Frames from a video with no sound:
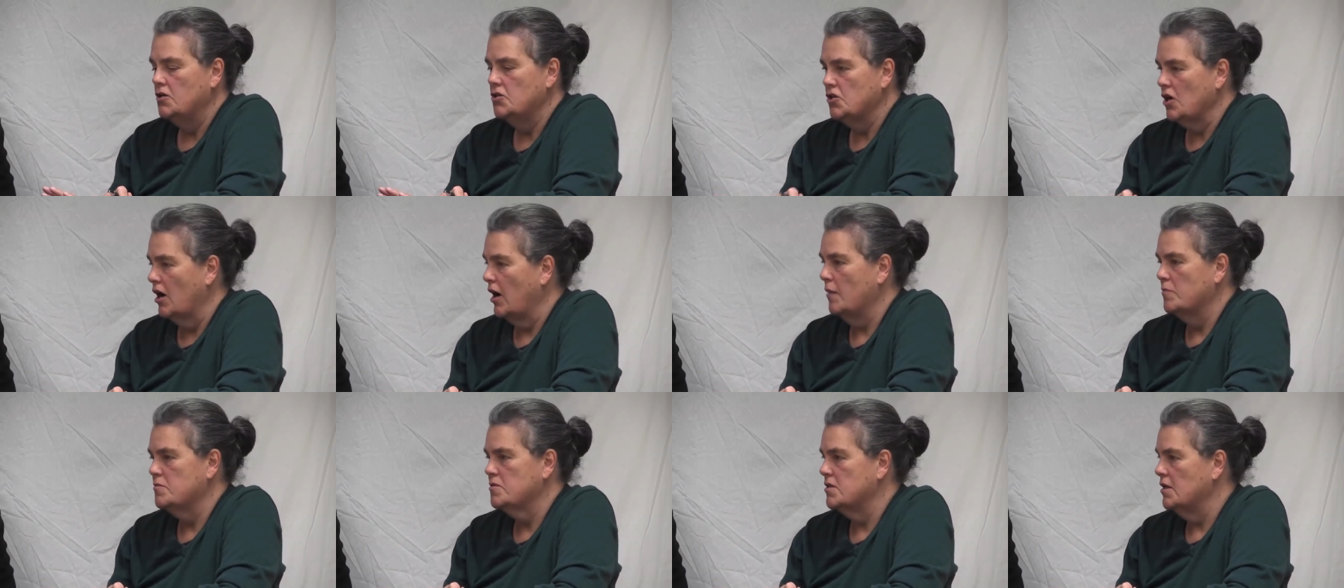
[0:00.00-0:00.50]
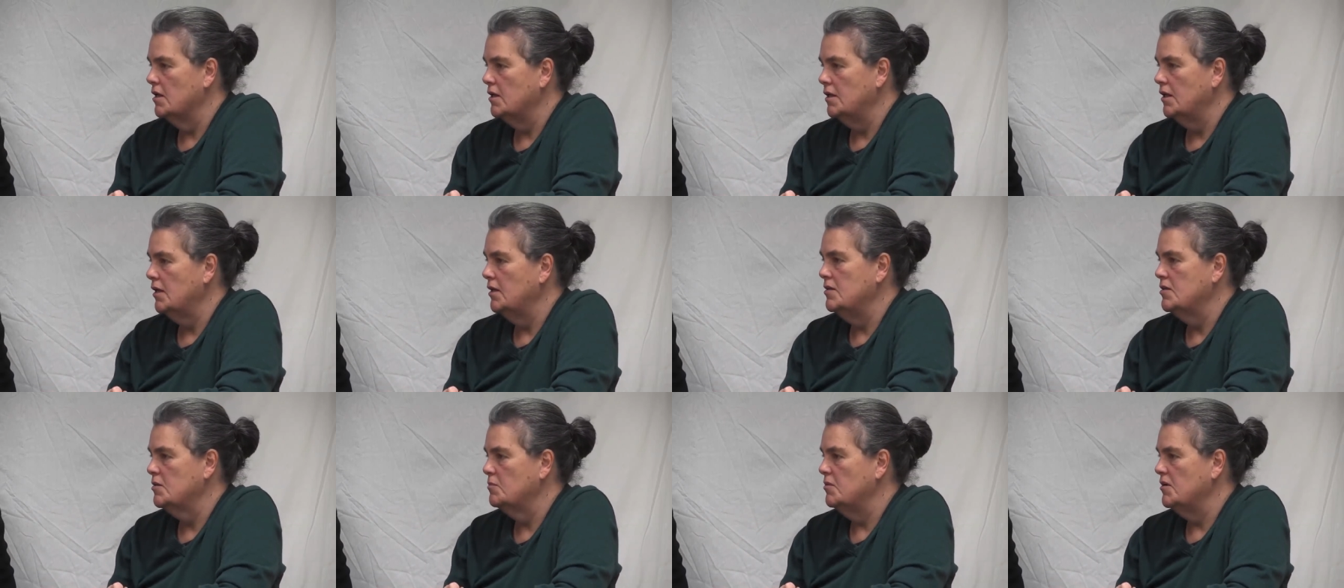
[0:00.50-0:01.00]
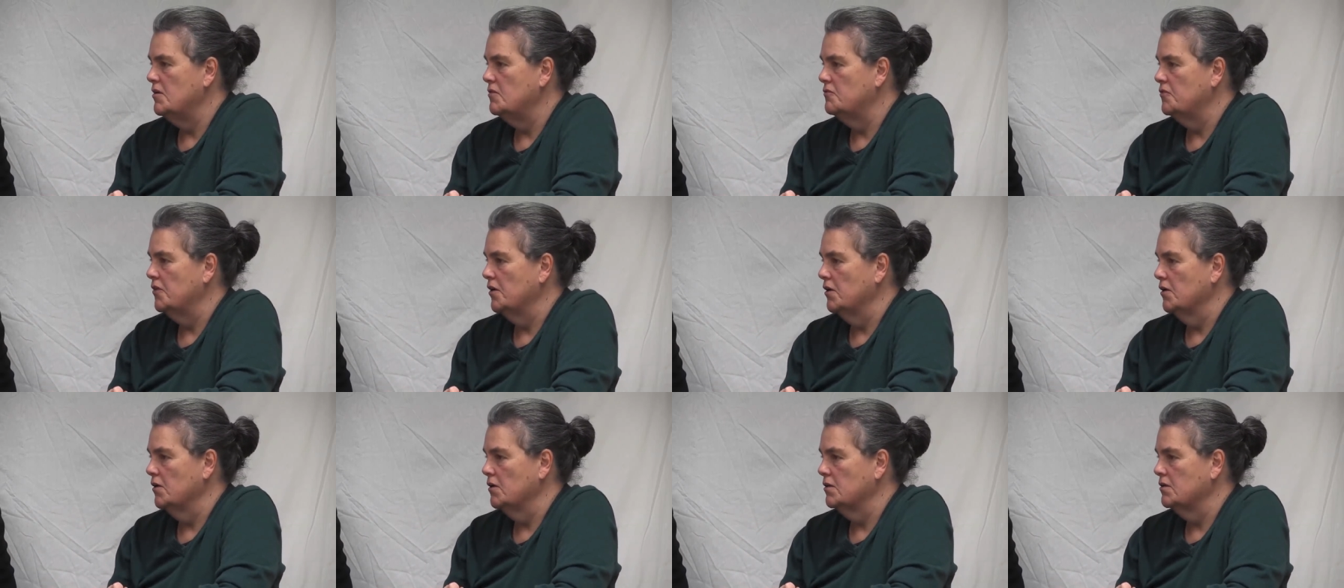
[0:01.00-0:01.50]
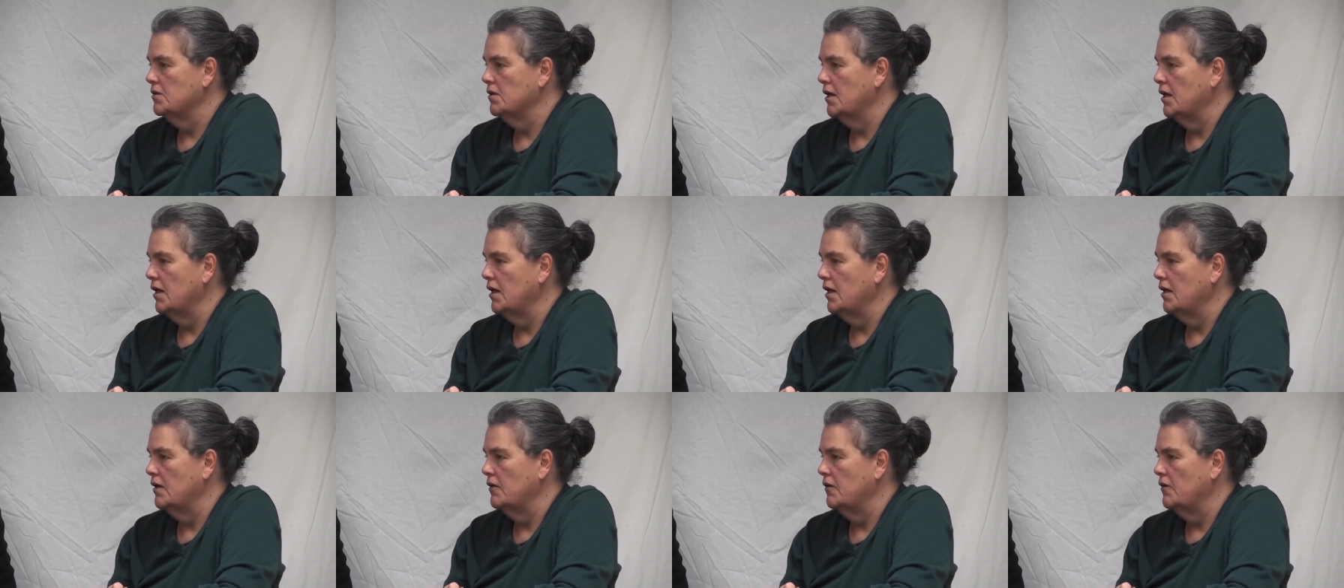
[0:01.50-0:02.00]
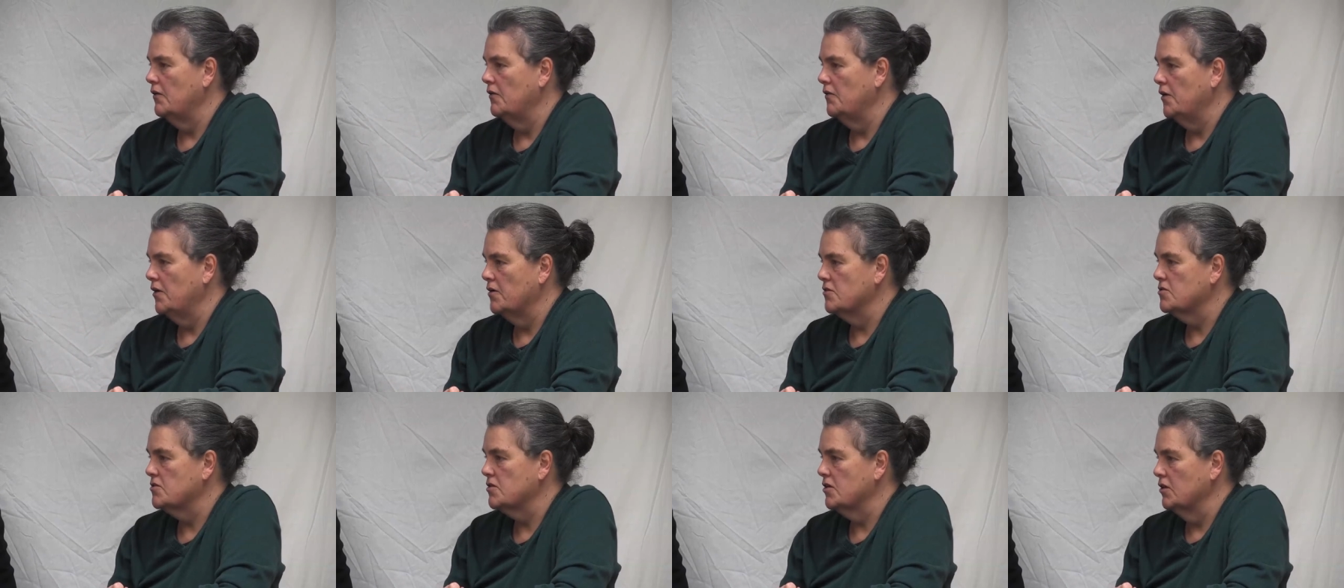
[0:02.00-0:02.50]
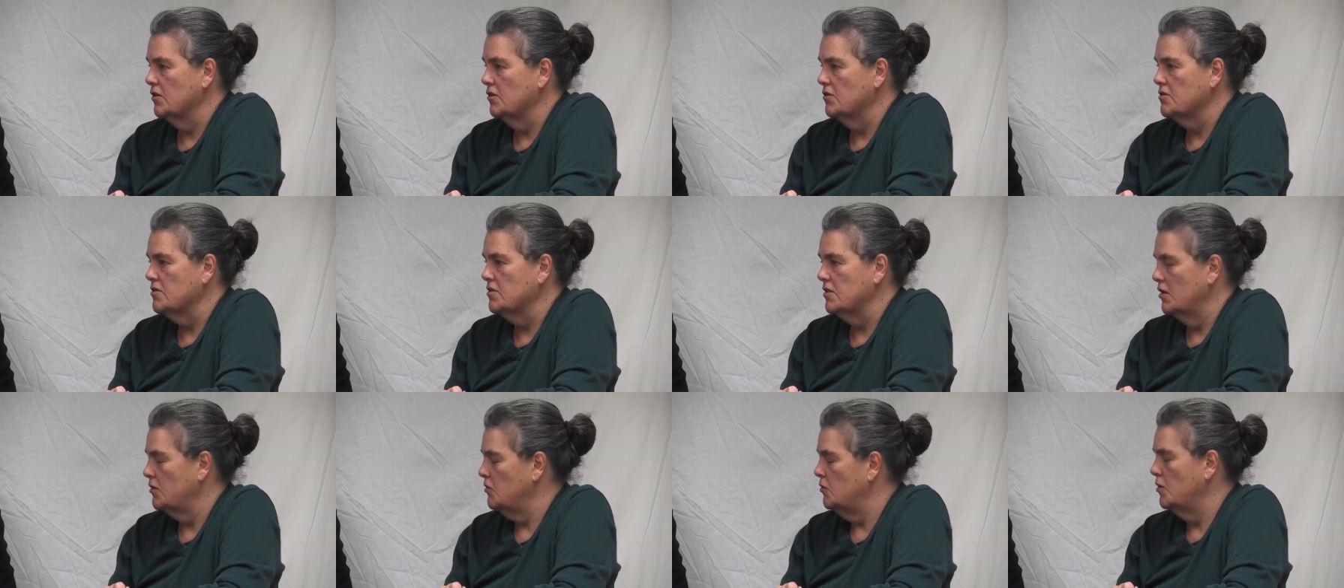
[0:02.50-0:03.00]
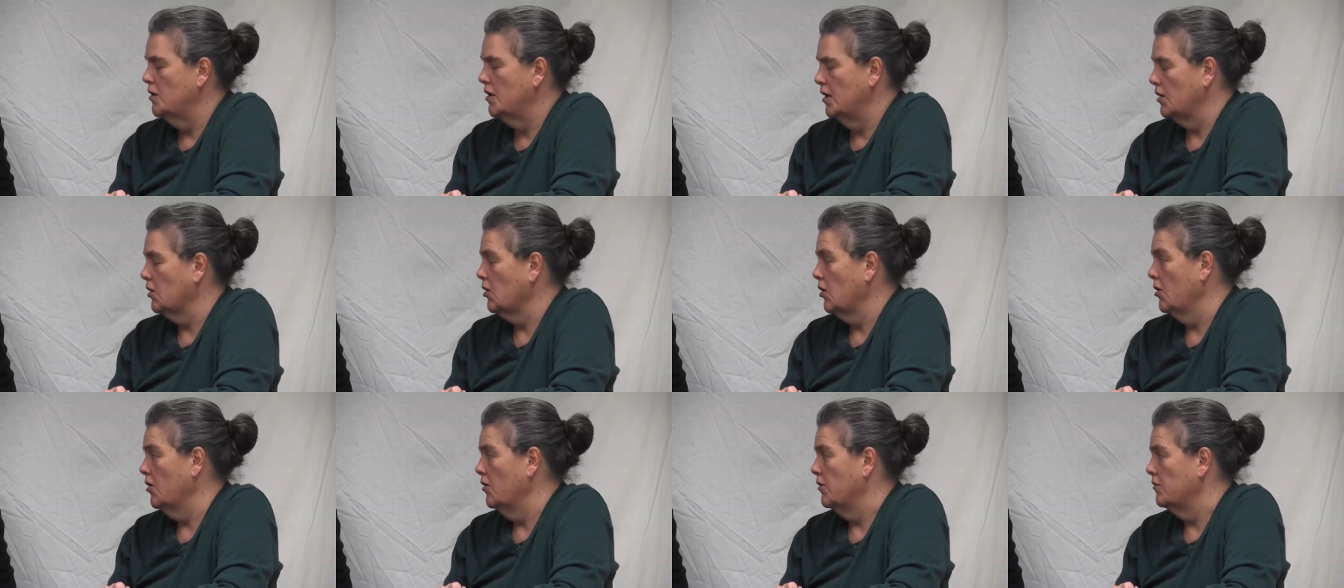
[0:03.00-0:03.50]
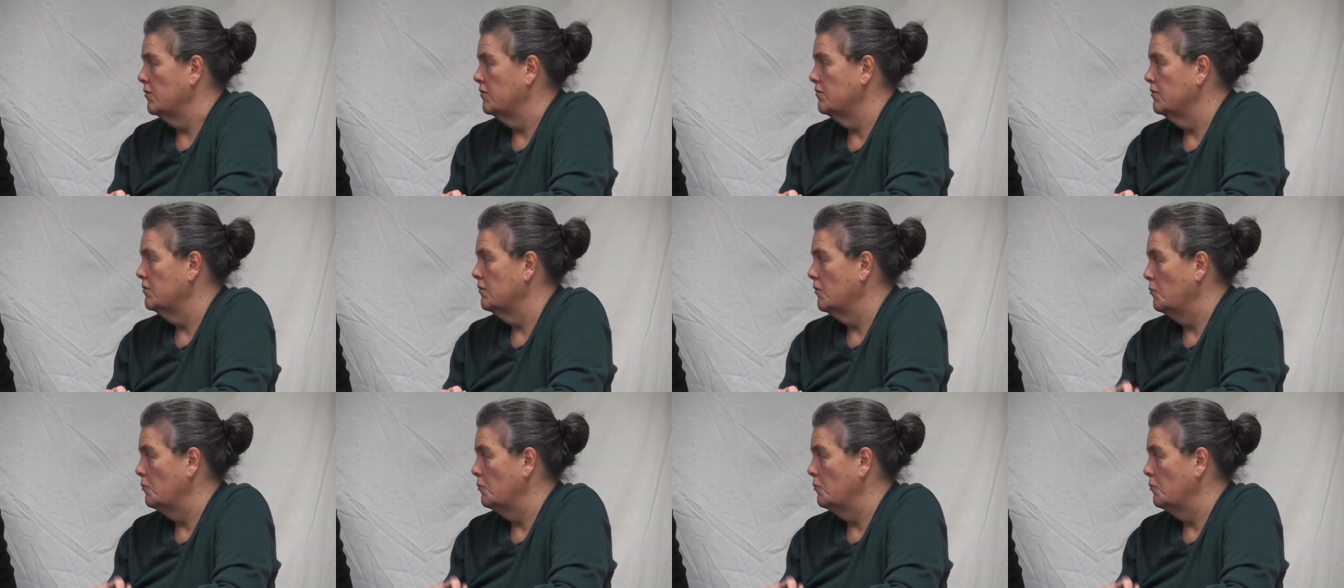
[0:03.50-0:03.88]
jobs that need to be filled, and they're skills that you can learn